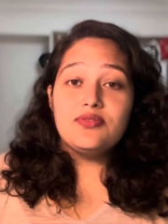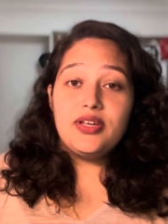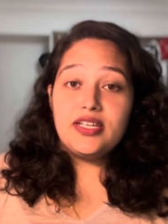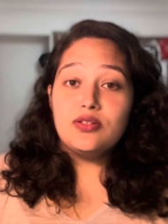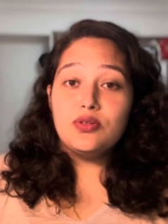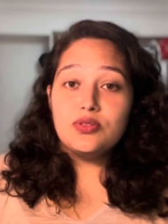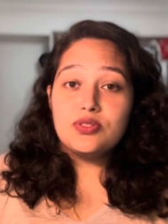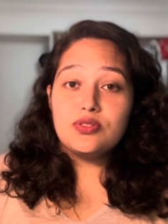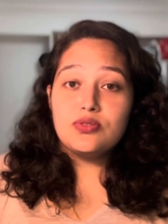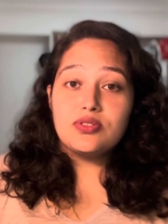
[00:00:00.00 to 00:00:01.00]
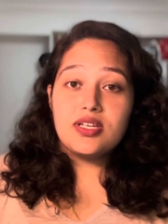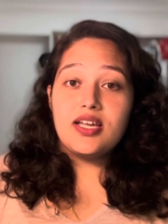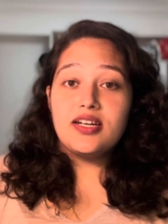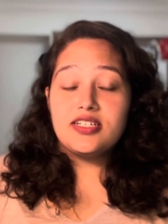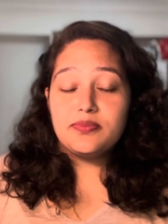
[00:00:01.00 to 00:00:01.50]
when it goes to
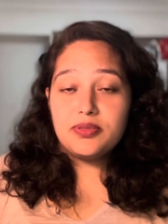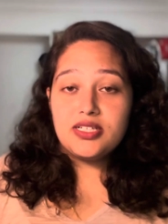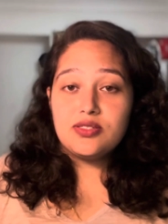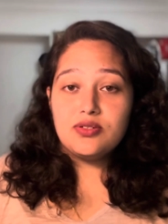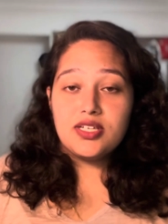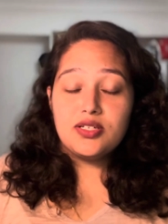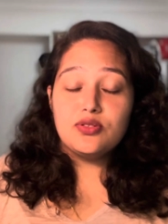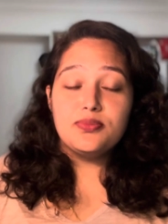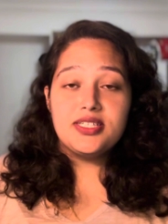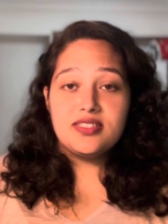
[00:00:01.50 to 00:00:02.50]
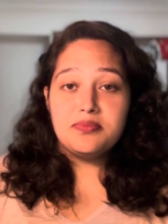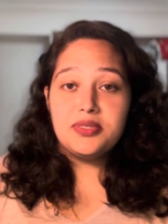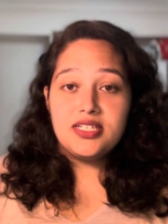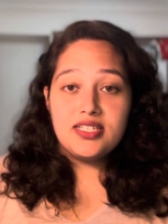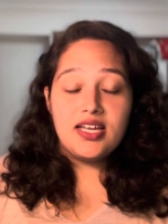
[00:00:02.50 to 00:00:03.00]
300 plus, you can do mixed
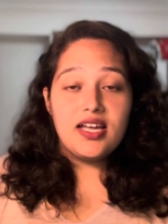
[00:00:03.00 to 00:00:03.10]
media,